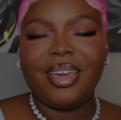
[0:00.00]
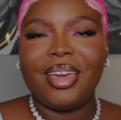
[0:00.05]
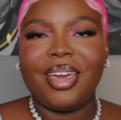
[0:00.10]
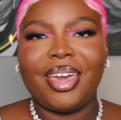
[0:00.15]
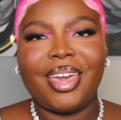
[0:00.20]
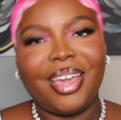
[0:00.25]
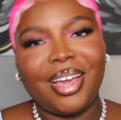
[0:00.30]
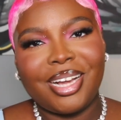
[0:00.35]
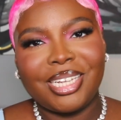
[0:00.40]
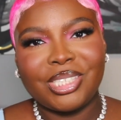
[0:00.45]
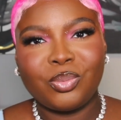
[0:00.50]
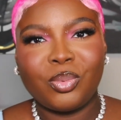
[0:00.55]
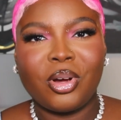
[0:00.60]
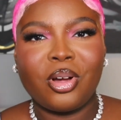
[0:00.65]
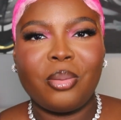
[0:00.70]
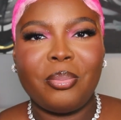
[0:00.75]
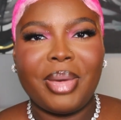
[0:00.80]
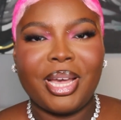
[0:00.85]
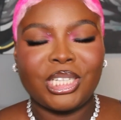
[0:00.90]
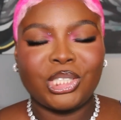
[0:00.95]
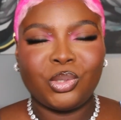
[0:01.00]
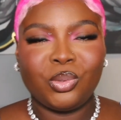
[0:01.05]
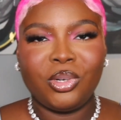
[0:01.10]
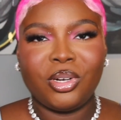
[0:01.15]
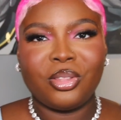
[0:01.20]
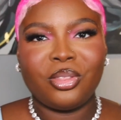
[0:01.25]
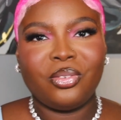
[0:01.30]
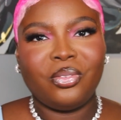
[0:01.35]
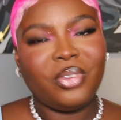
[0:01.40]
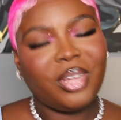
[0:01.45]
Hey guys, welcome back to
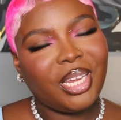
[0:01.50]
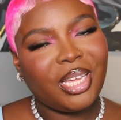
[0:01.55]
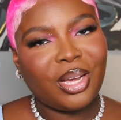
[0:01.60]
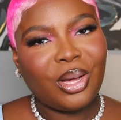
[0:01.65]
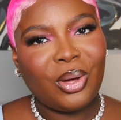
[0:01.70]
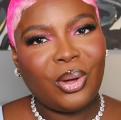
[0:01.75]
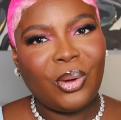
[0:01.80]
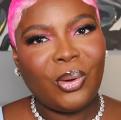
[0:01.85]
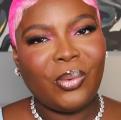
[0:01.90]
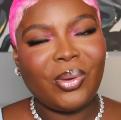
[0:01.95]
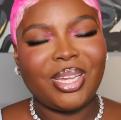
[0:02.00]
another video.